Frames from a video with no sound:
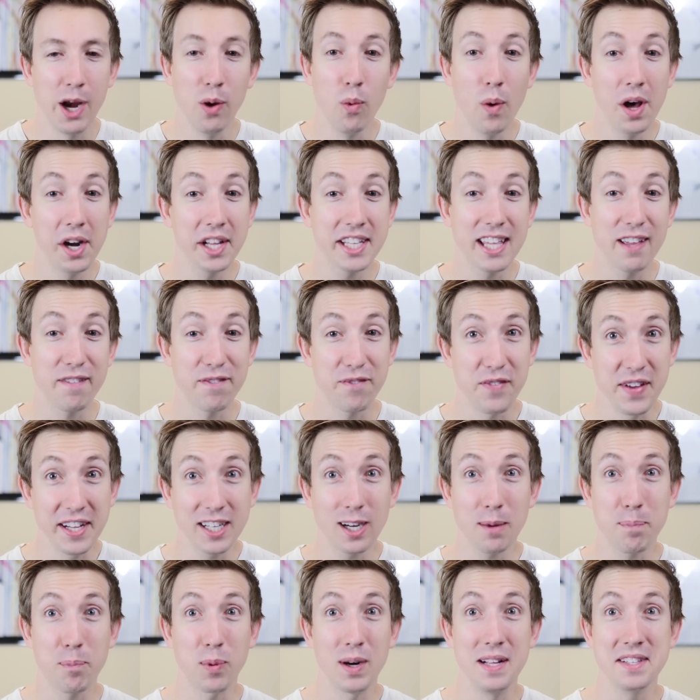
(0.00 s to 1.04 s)
don't want to get
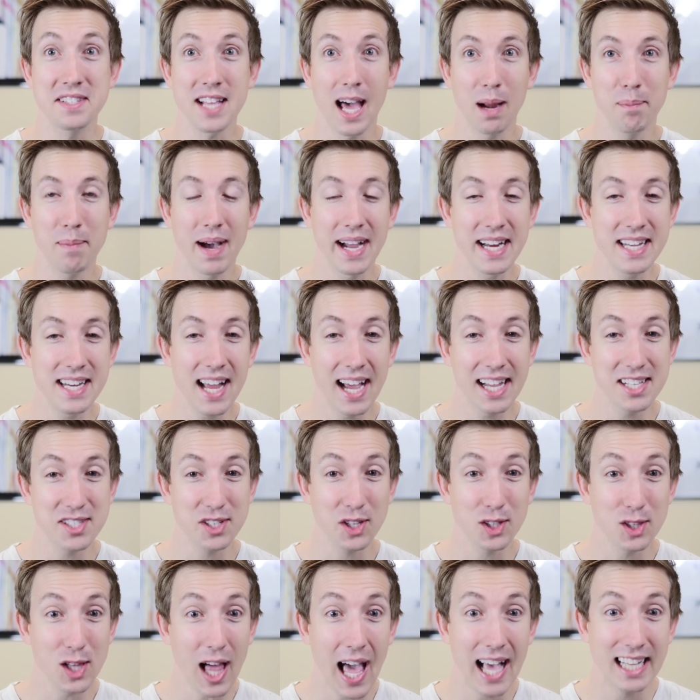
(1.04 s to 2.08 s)
fingerprints on my nice
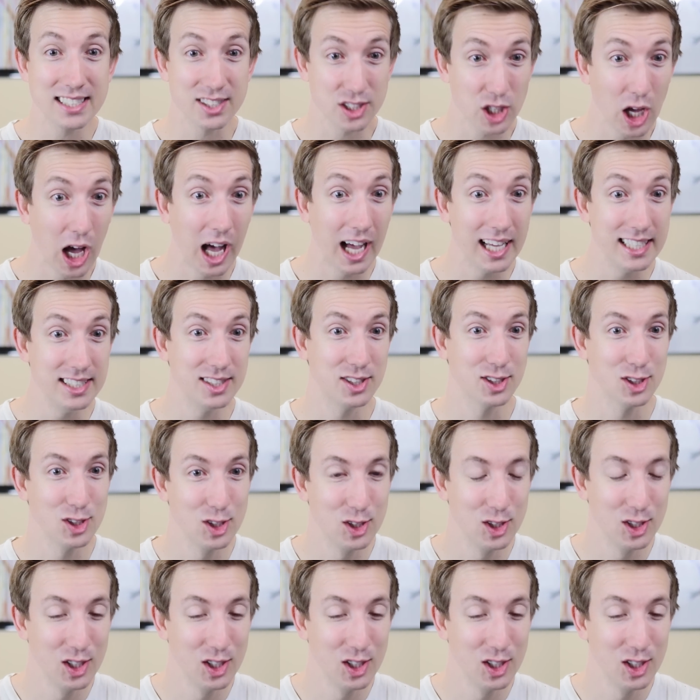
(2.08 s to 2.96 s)
glass, guys.